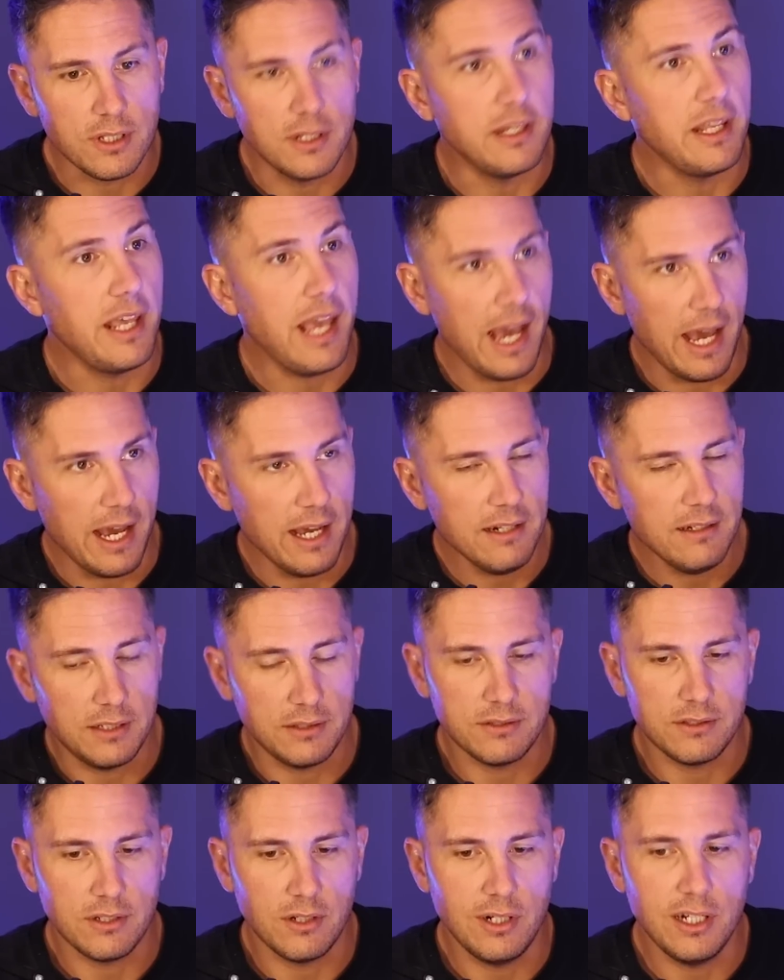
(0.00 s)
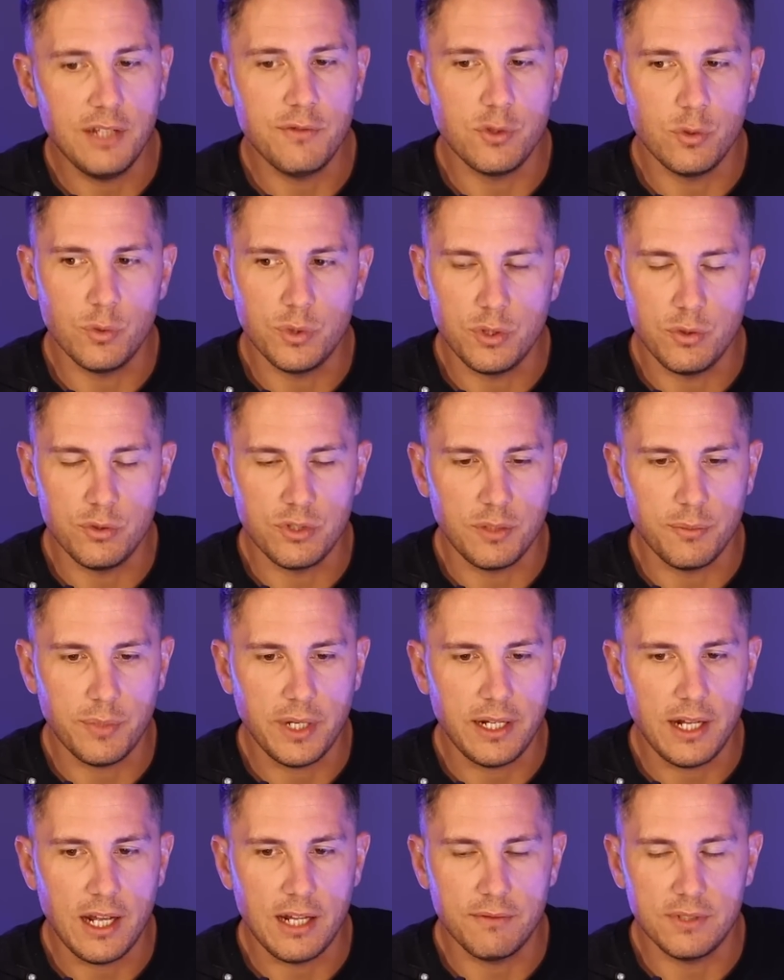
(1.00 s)
in the ad necessarily if you were using
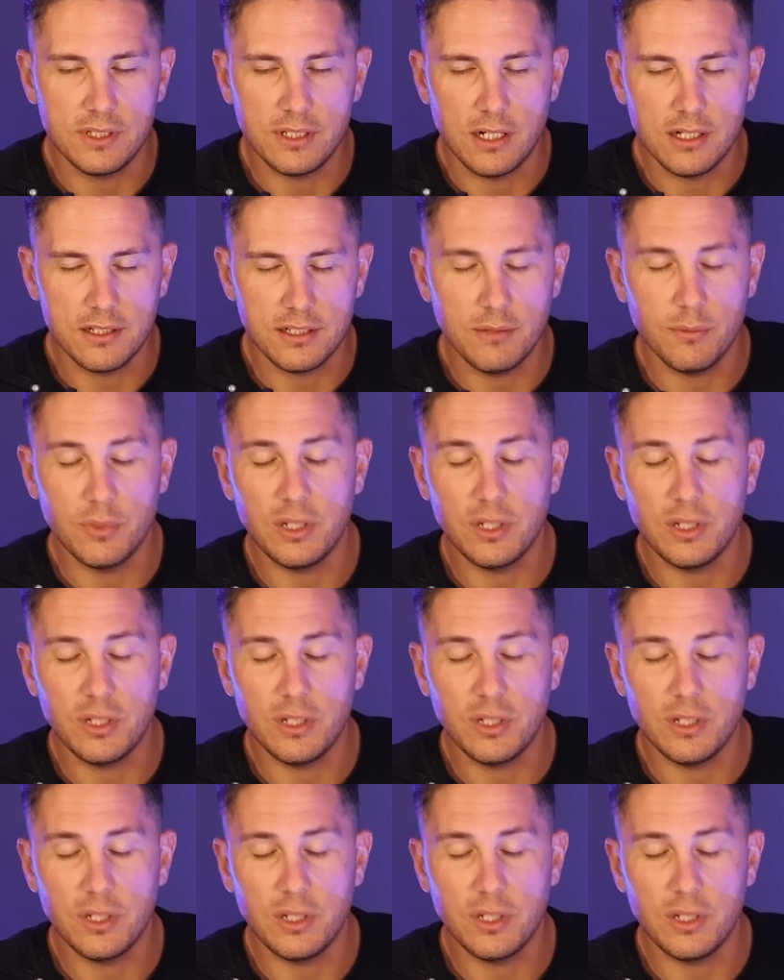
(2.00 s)
paid advertising,